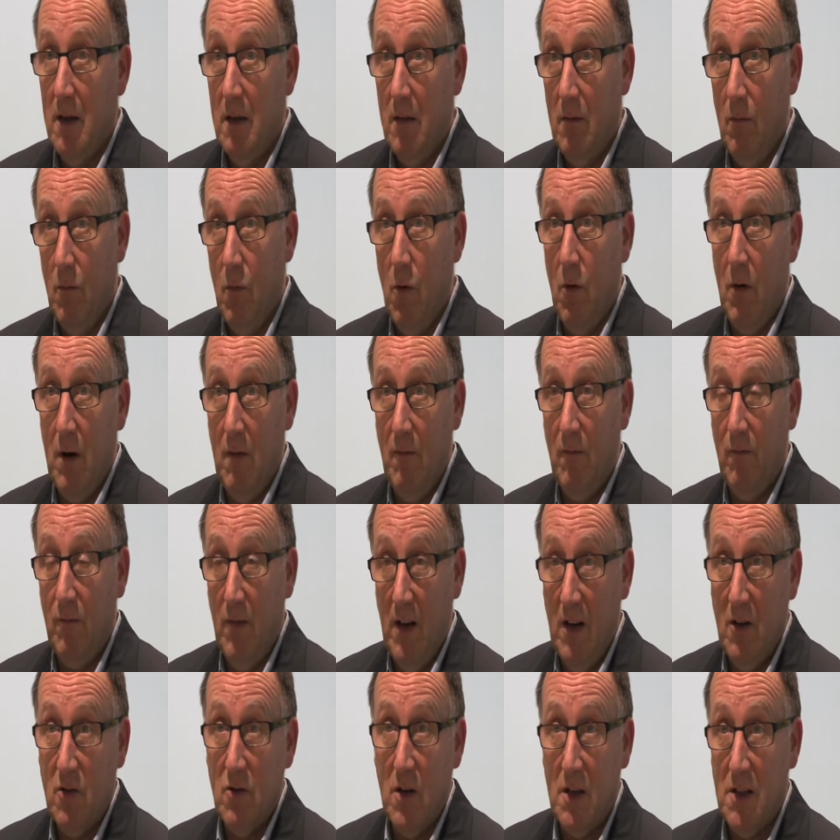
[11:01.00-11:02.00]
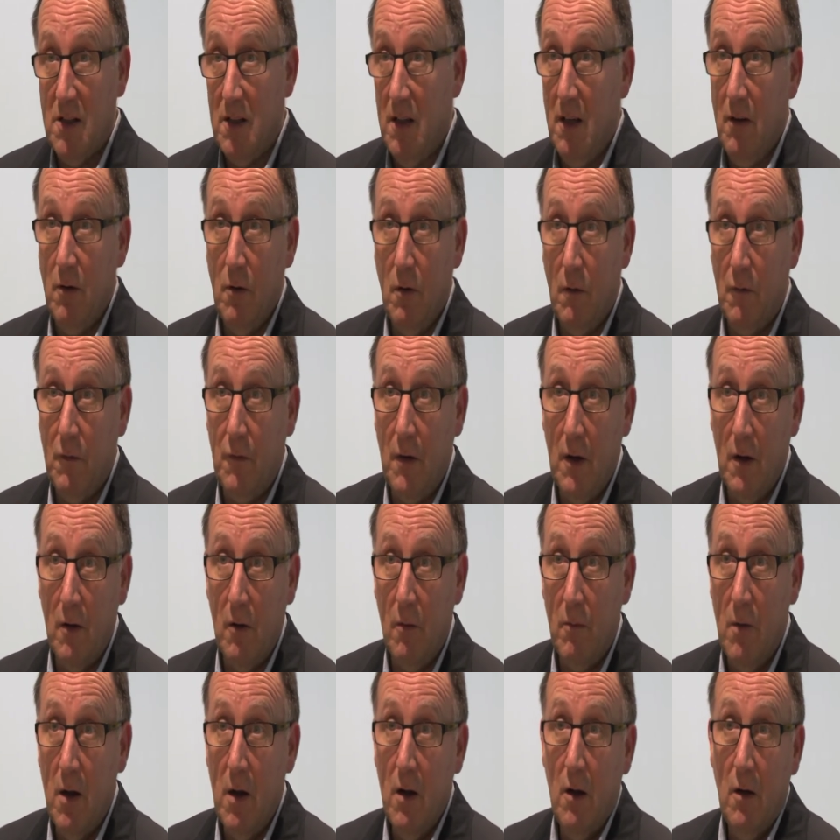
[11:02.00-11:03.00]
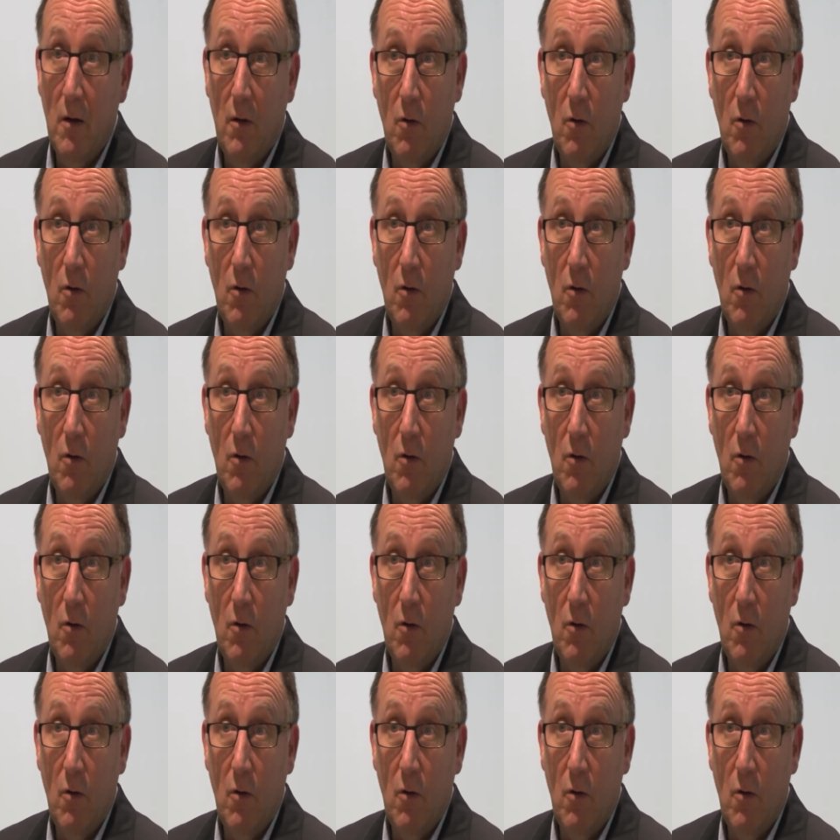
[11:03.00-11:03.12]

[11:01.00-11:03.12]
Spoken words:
more interested in your film.